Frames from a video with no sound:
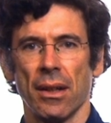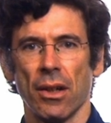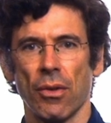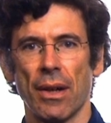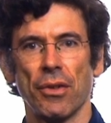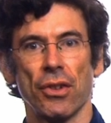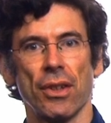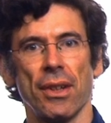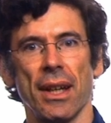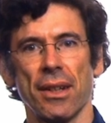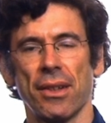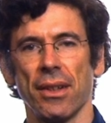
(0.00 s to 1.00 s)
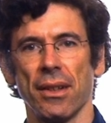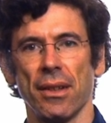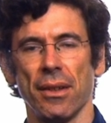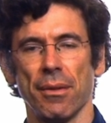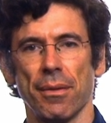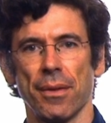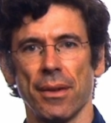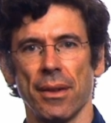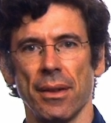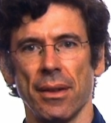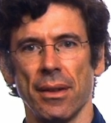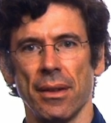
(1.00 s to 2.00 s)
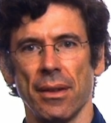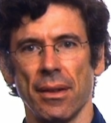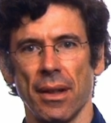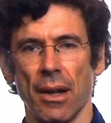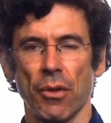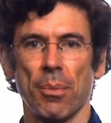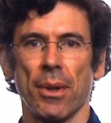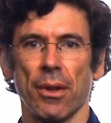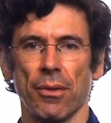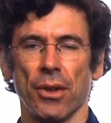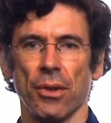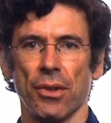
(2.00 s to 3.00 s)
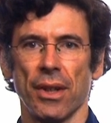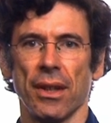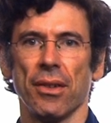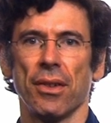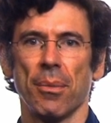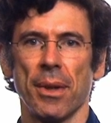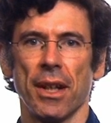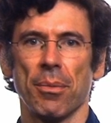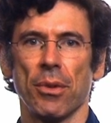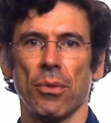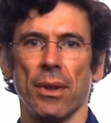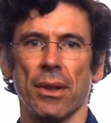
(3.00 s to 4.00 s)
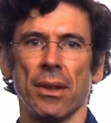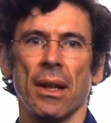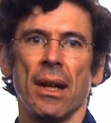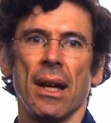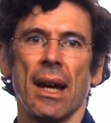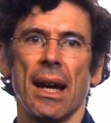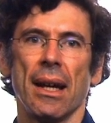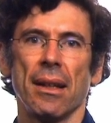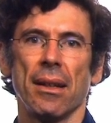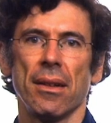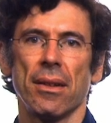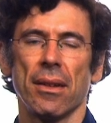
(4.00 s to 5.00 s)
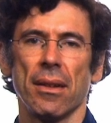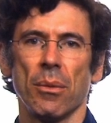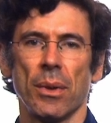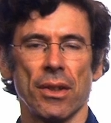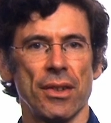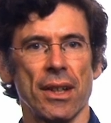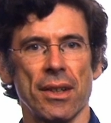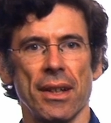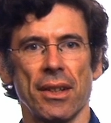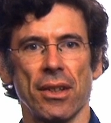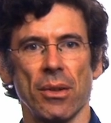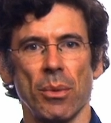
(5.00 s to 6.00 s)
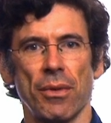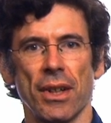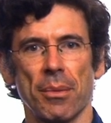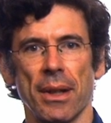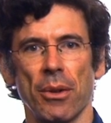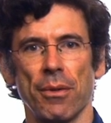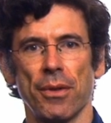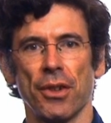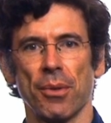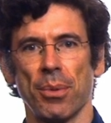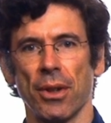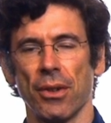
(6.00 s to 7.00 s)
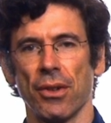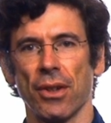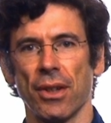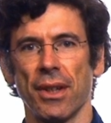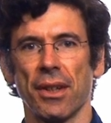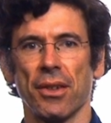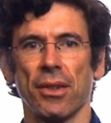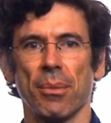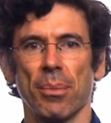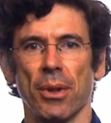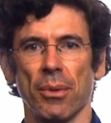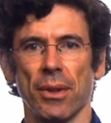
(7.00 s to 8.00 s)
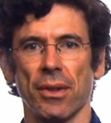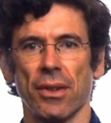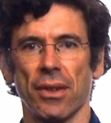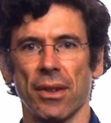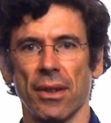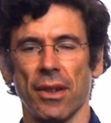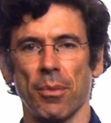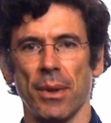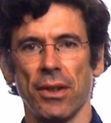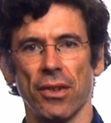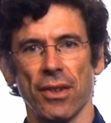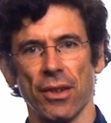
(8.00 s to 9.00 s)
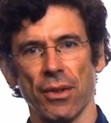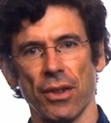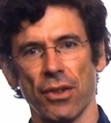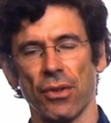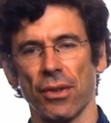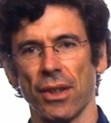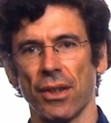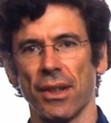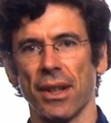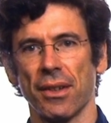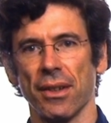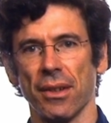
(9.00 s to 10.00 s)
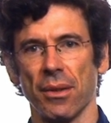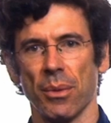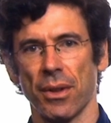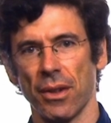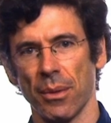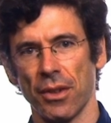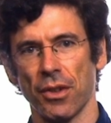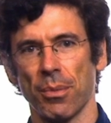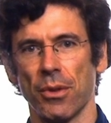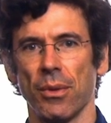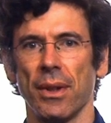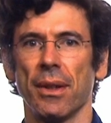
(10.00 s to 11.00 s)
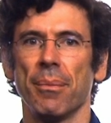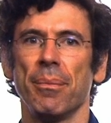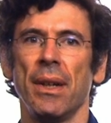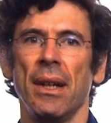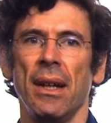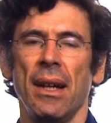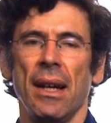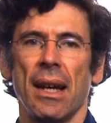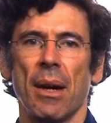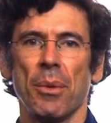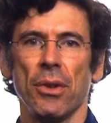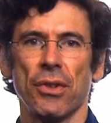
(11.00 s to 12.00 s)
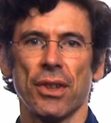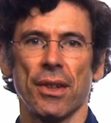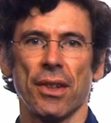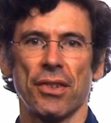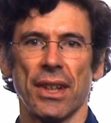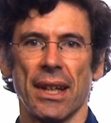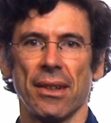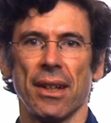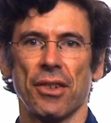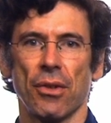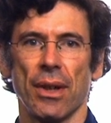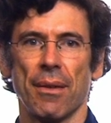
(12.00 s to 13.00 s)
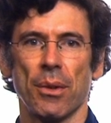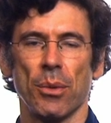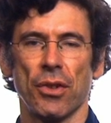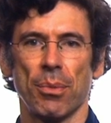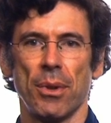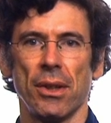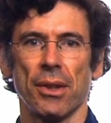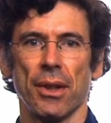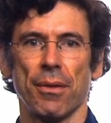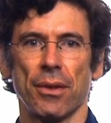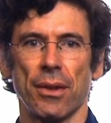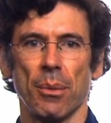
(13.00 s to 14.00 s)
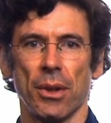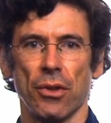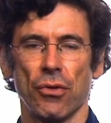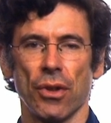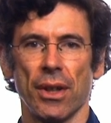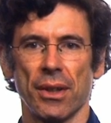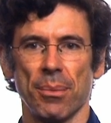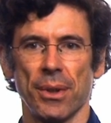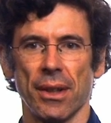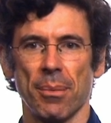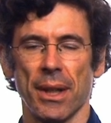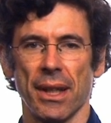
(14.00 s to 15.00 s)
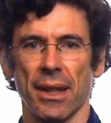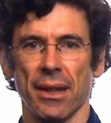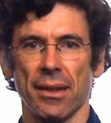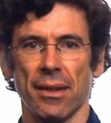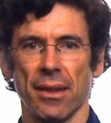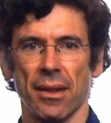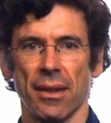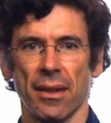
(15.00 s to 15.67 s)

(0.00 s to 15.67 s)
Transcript: The graph is connected if every pair of nodes has a path between it. And when it's not connected, we've talked about how it falls apart into connected components, these pieces that are internally connected with no edges between them. And we used all this to analyze a graph that was small enough that we could draw it completely by hand.